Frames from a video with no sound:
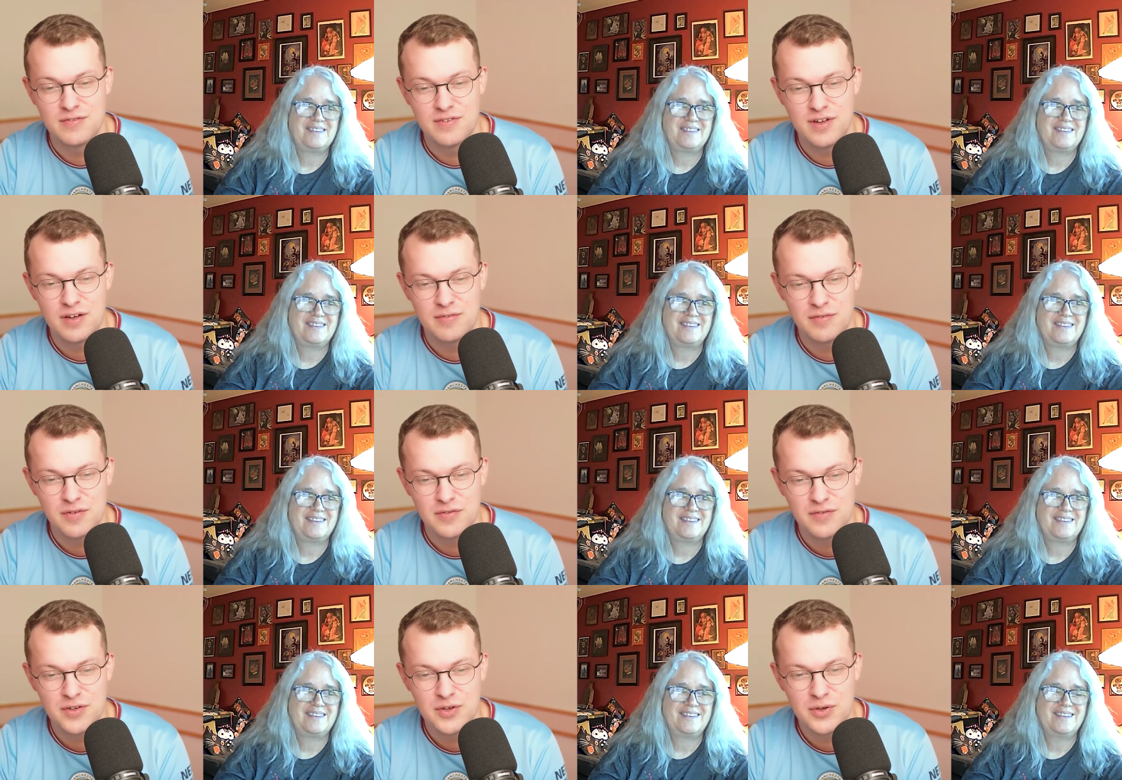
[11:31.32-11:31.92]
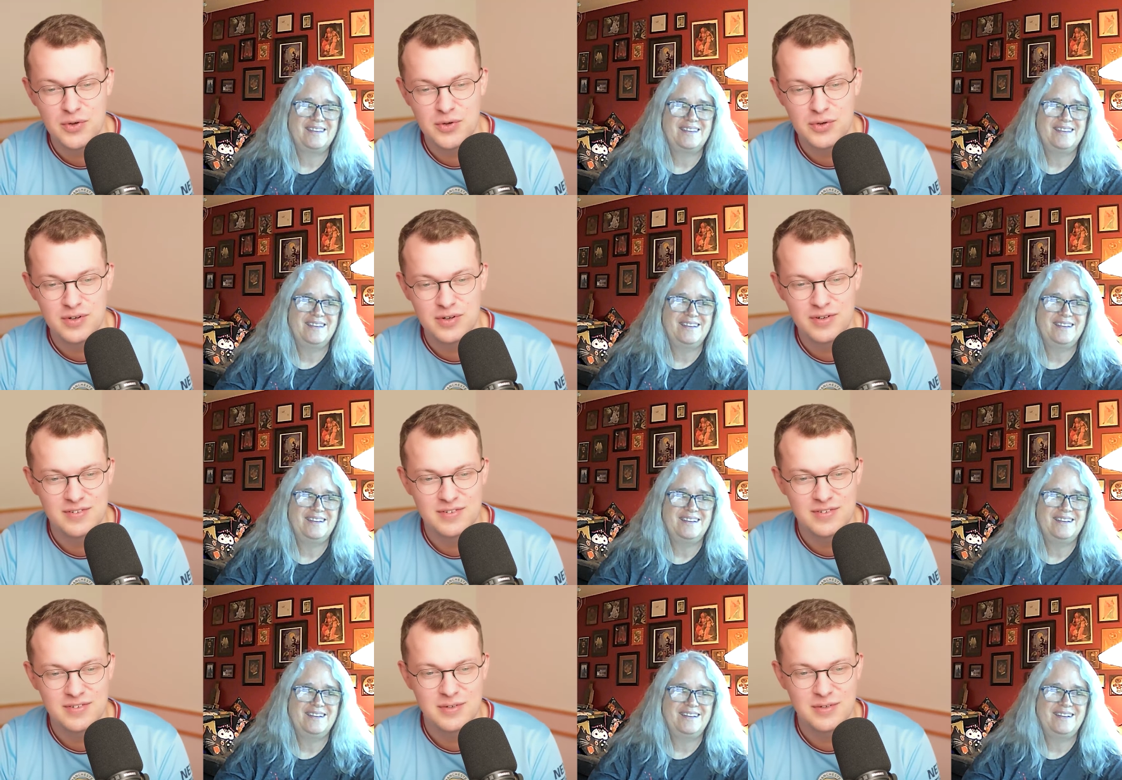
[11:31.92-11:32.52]
Speaker 1: of a few
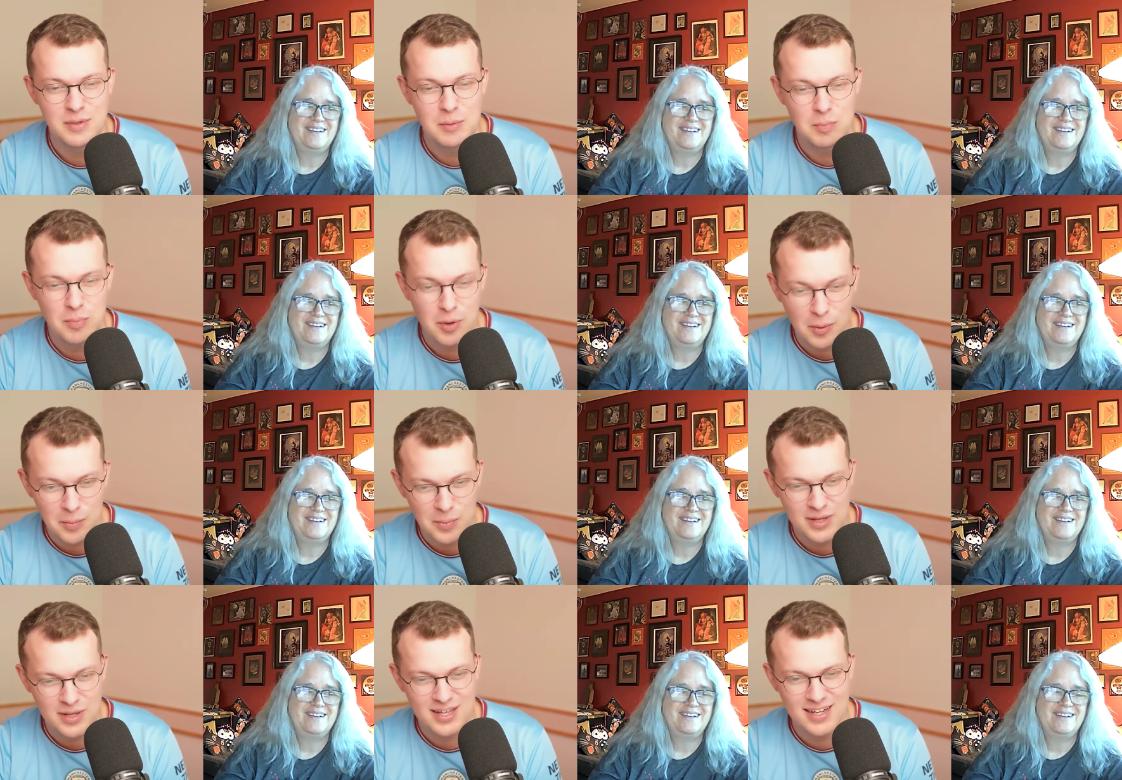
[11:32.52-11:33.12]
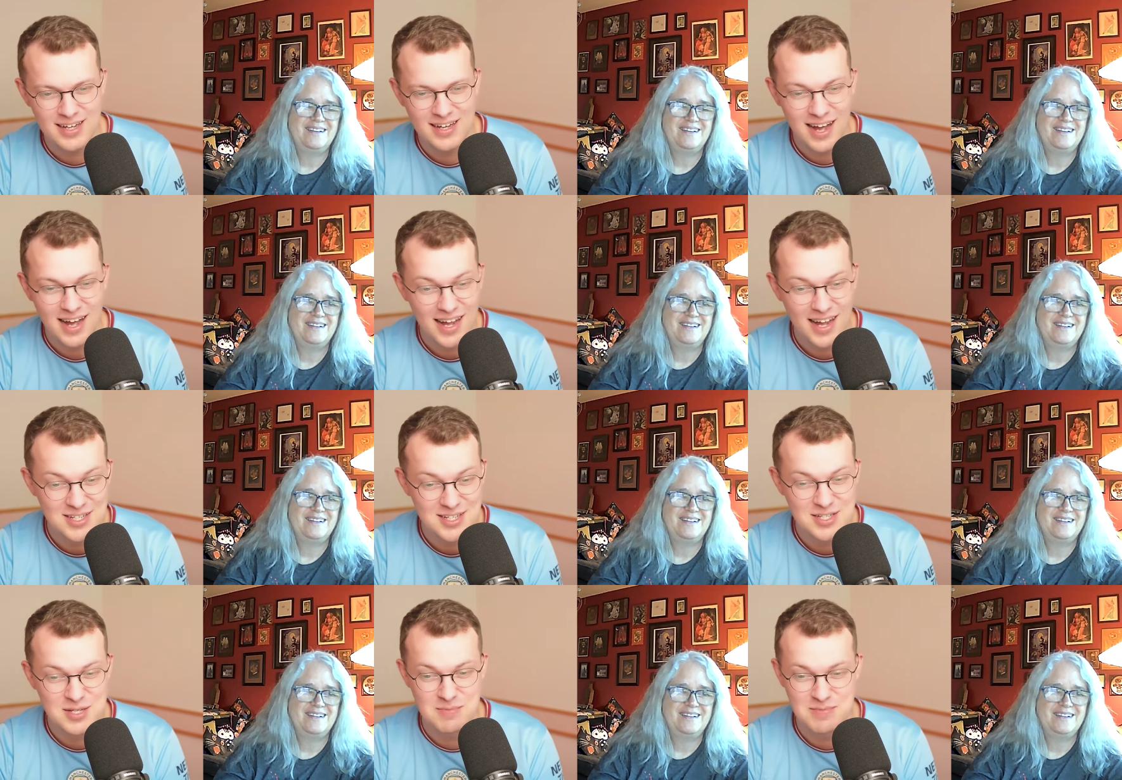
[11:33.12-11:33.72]
popular
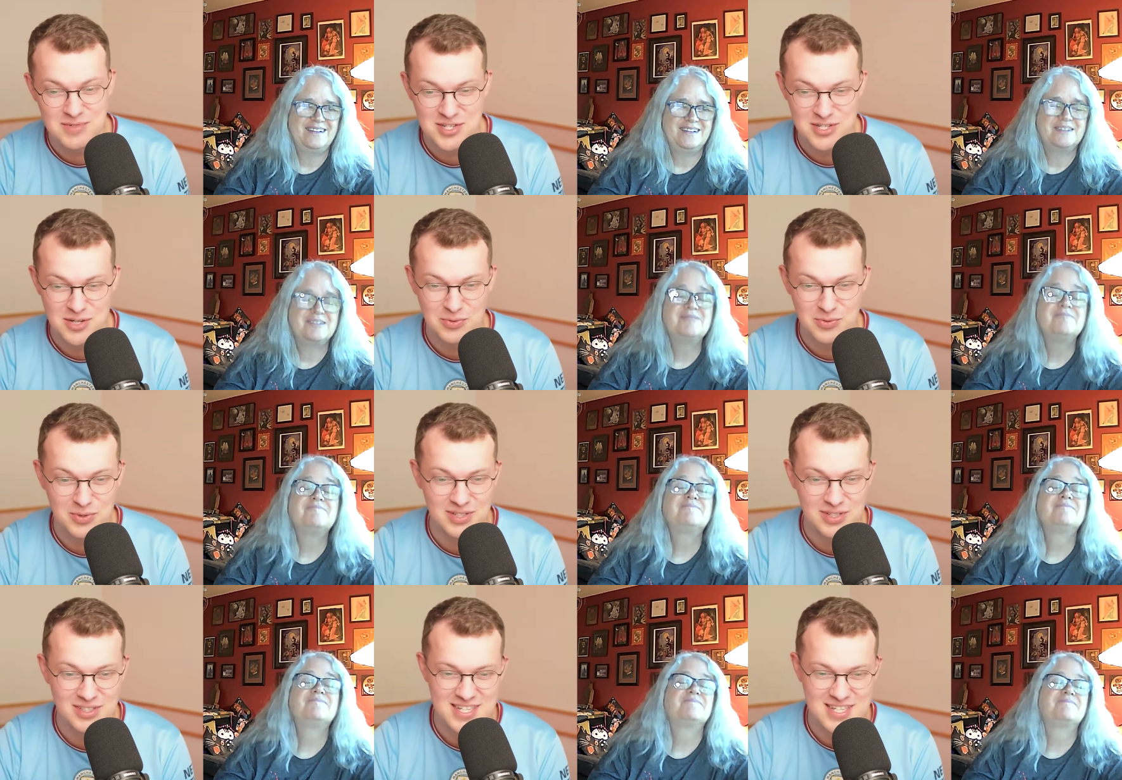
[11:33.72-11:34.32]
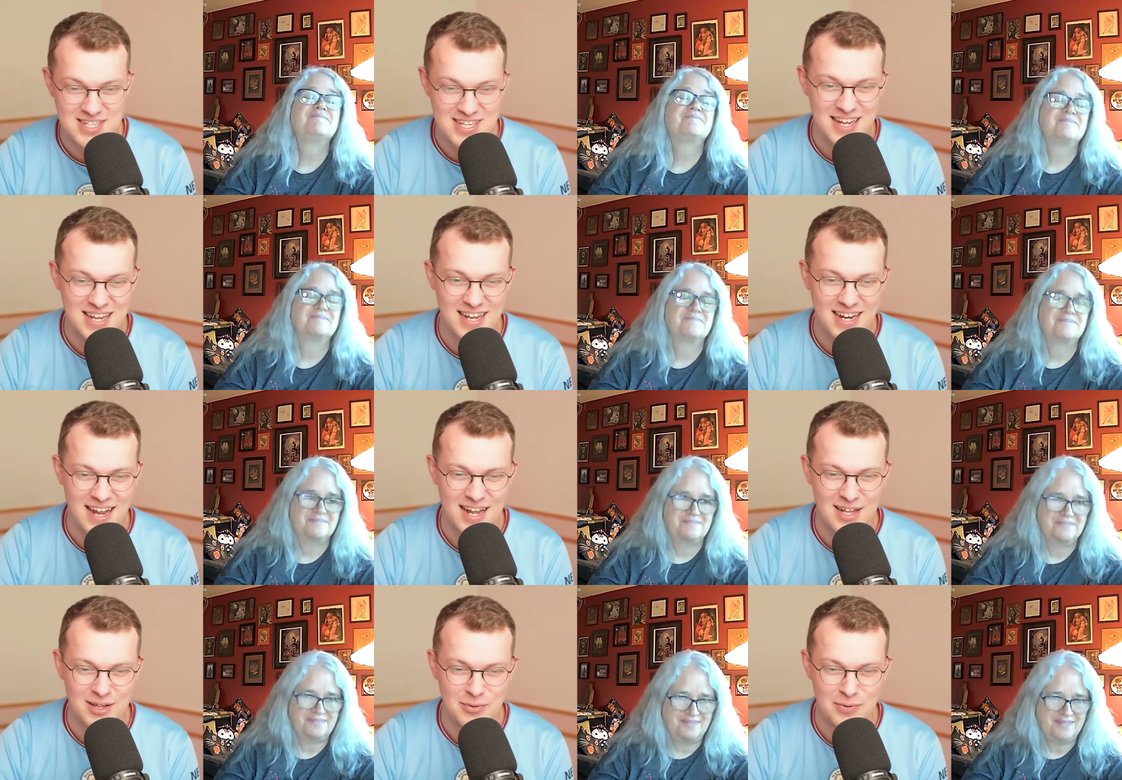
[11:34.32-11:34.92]
items that we'll see in
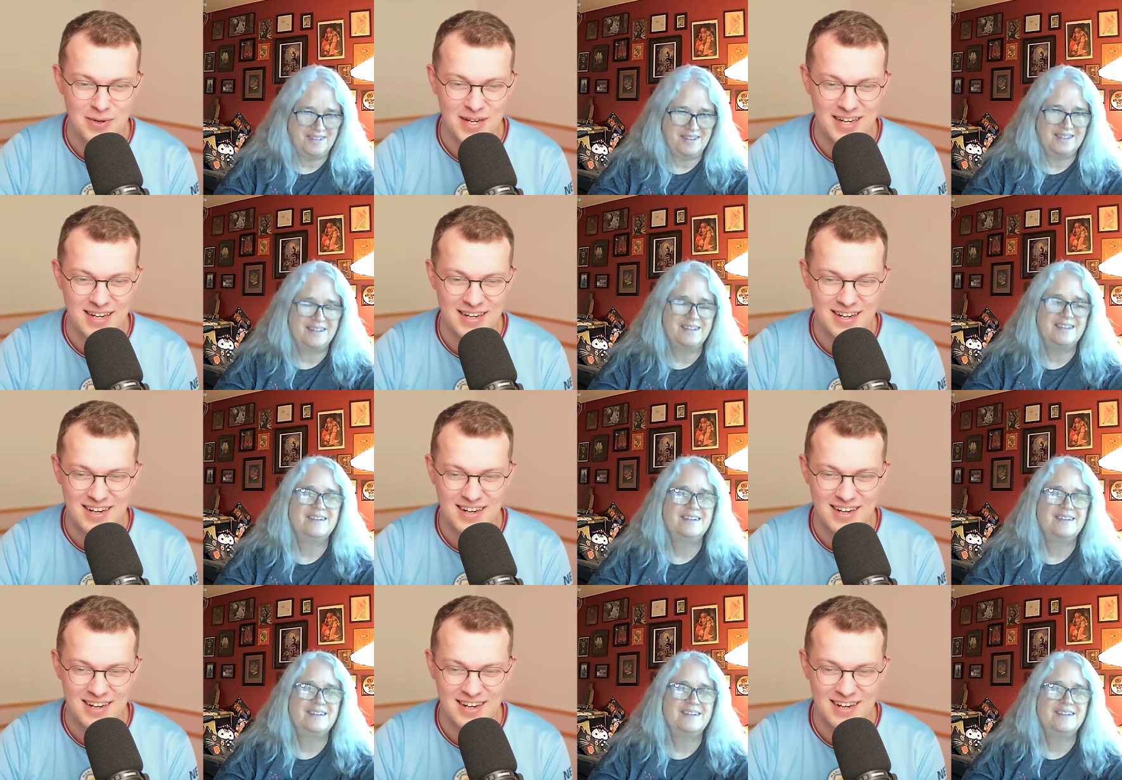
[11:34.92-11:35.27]
Halloween.